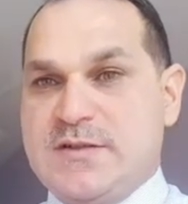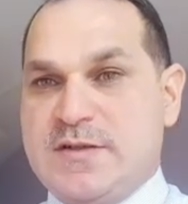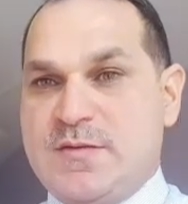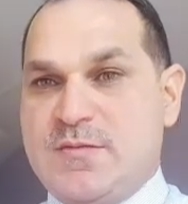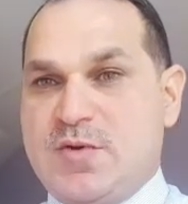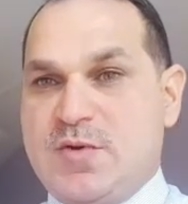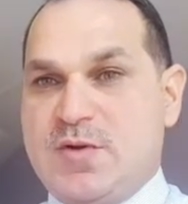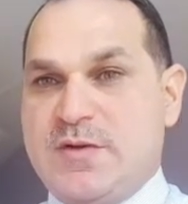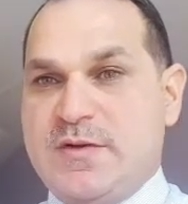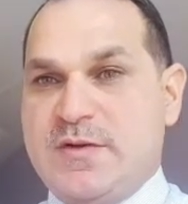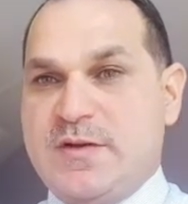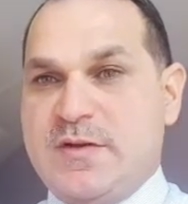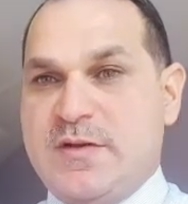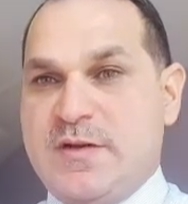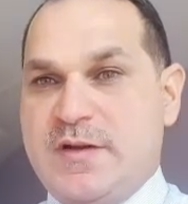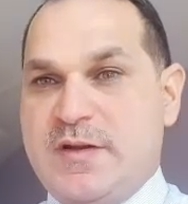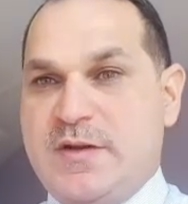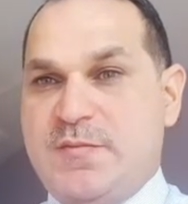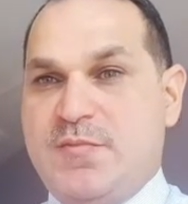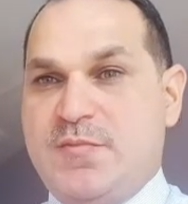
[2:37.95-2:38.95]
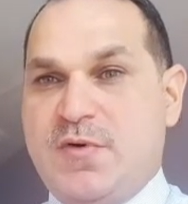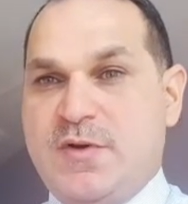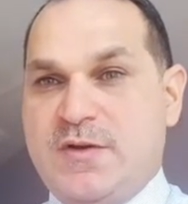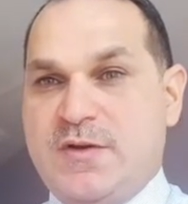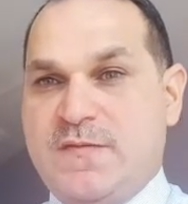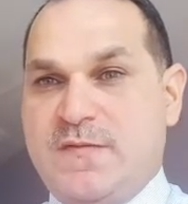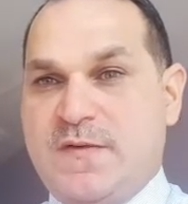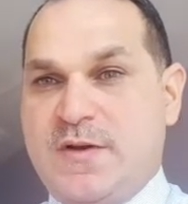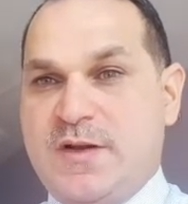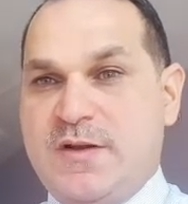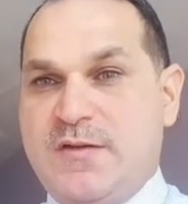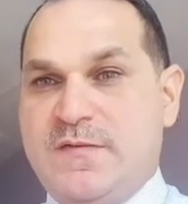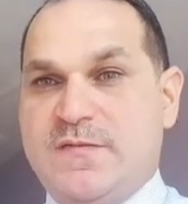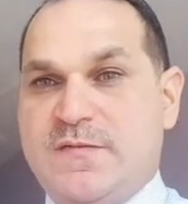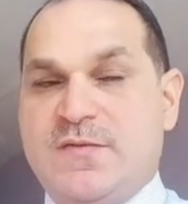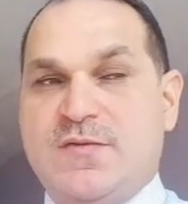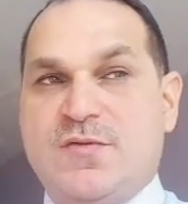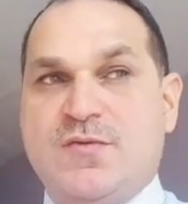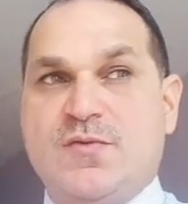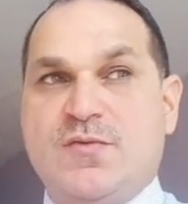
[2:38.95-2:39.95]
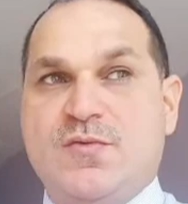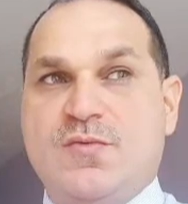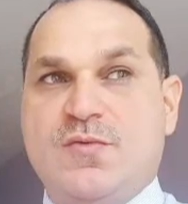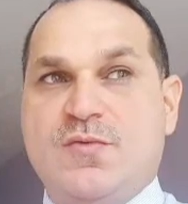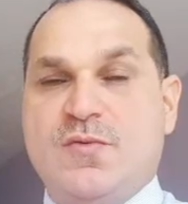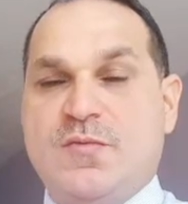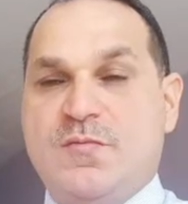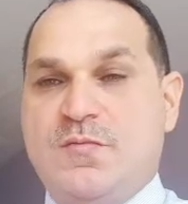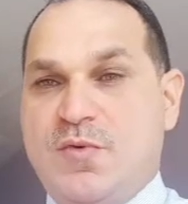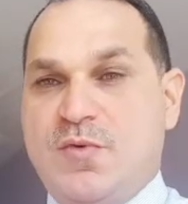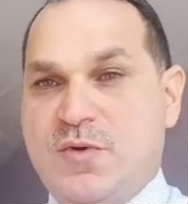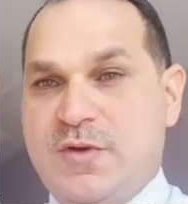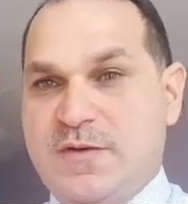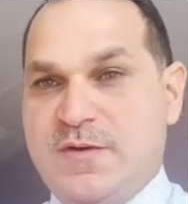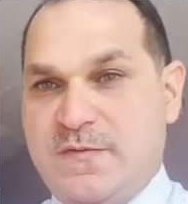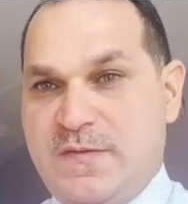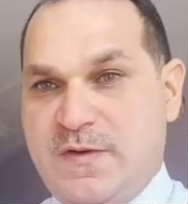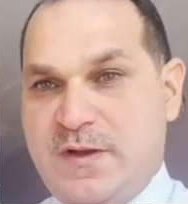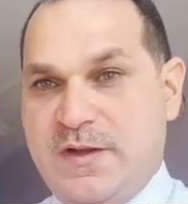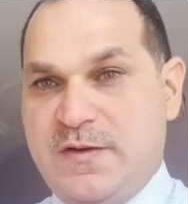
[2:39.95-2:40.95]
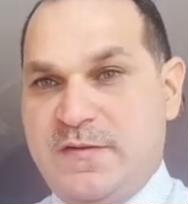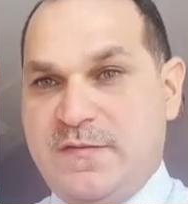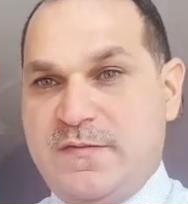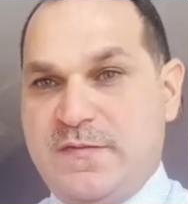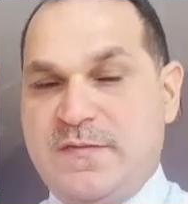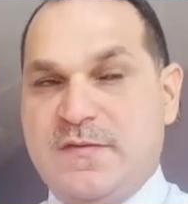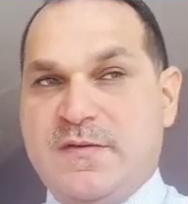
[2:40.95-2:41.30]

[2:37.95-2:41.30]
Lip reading: about 3.5 to 0.5.